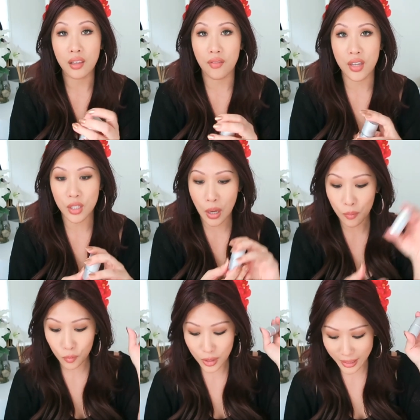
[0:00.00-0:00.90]
I love this so
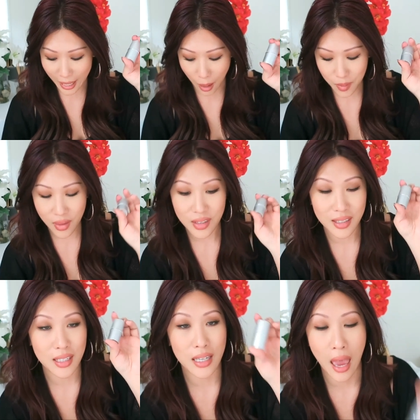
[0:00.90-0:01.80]
I'm really happy that
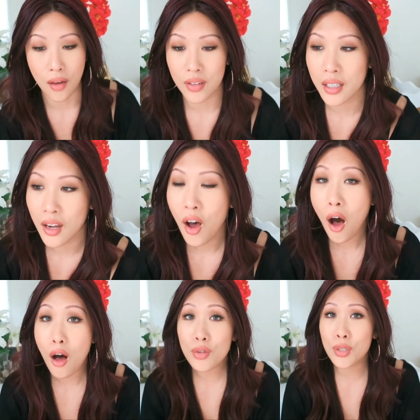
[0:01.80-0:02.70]
this doesn't have it
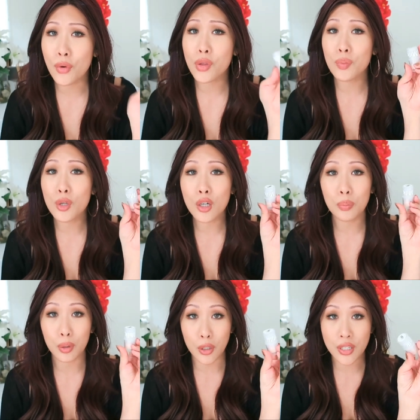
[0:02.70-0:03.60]
also the
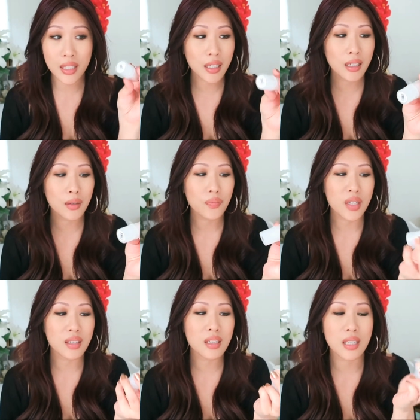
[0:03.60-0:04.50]
milk blur stick
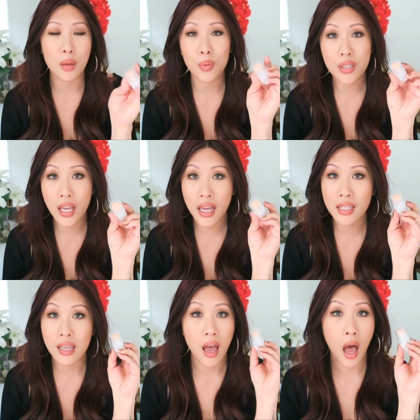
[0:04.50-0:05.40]
this is a sample
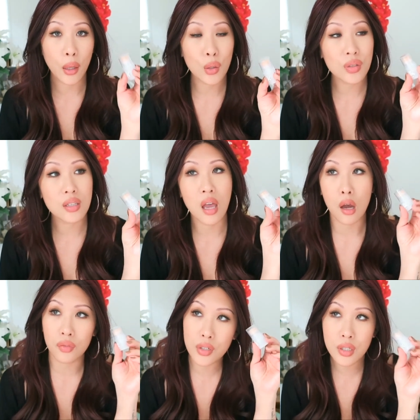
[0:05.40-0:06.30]
size I use this
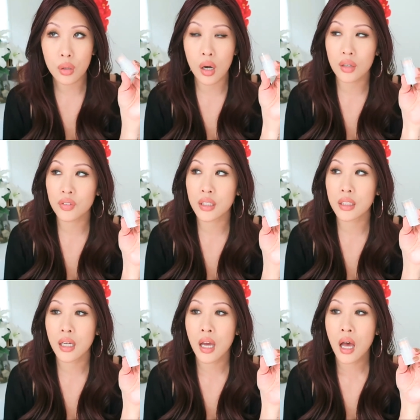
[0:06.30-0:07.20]
every so
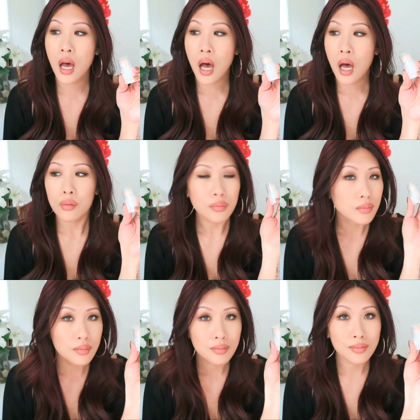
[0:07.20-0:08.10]
often
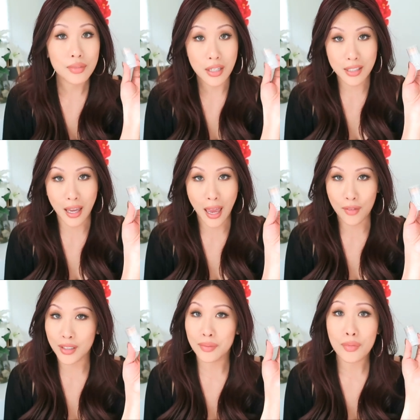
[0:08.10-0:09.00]
does not
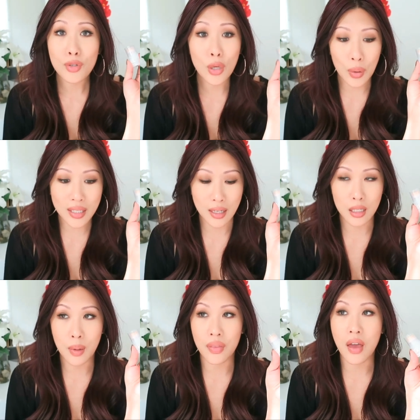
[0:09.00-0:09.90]
have it. So
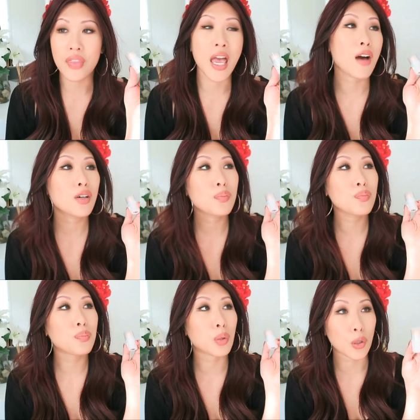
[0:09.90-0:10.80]
excited about that. They have a
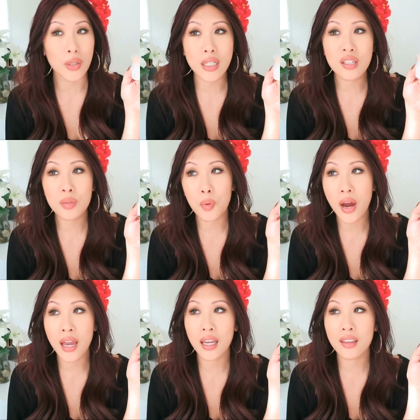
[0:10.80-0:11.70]
blurring
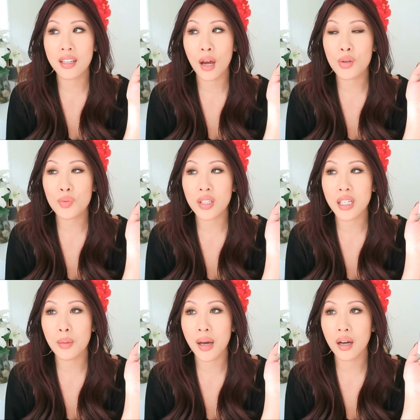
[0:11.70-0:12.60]
spray that I was
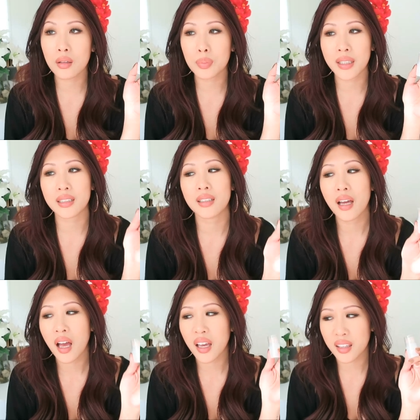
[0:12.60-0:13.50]
reading about, but
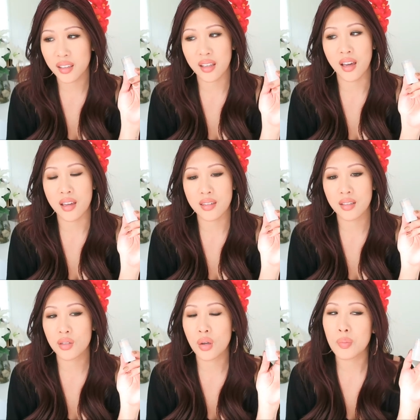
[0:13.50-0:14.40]
I think that has
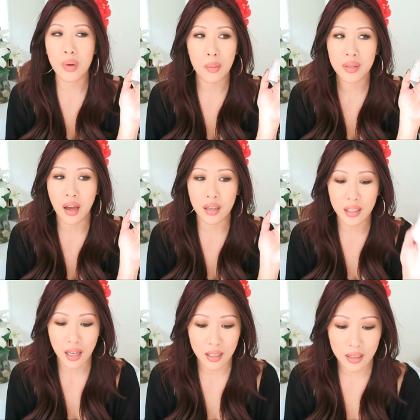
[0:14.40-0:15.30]
it, so I'm probably not
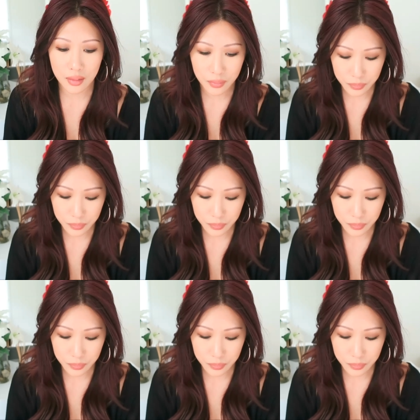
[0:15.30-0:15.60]
gonna get it.